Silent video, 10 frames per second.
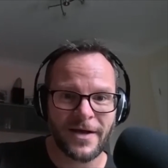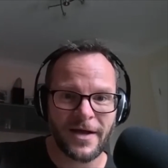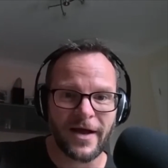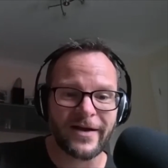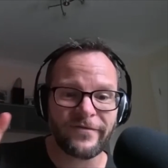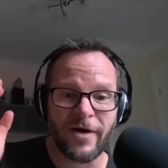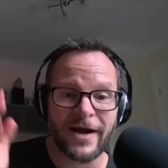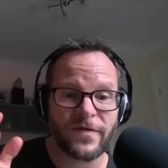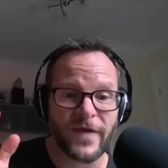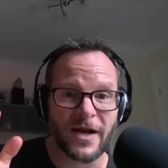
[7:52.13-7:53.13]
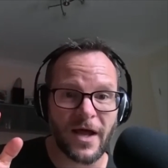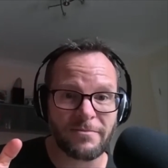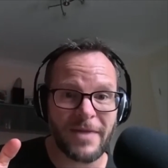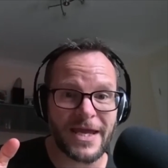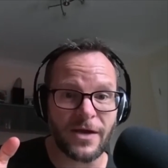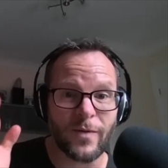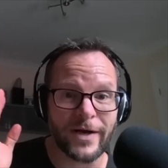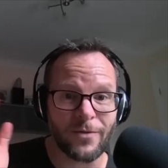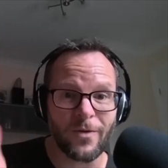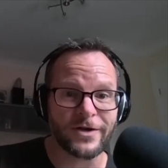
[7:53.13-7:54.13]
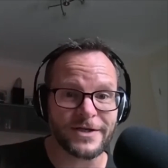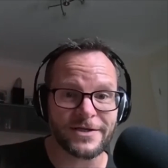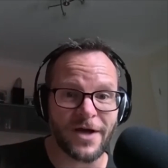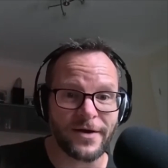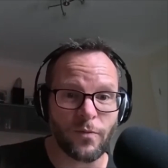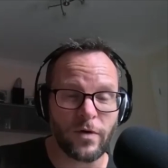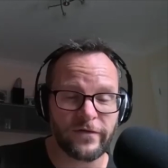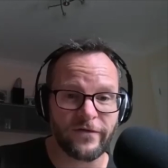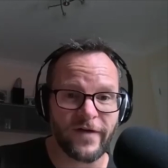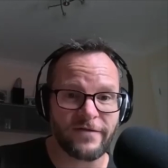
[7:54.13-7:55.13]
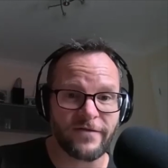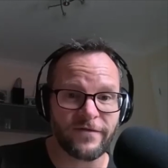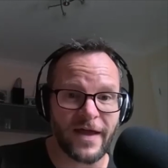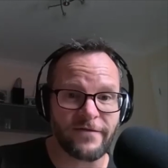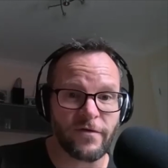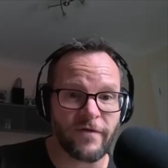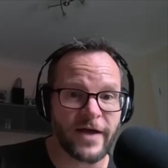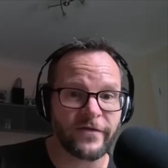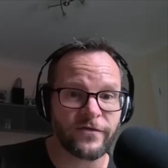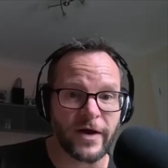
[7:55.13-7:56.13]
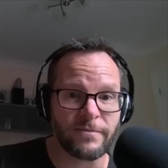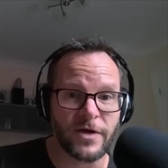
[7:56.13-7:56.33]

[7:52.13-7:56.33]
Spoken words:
And if you're anything like me, when you want to decide on what's your favorite flavor of ice cream,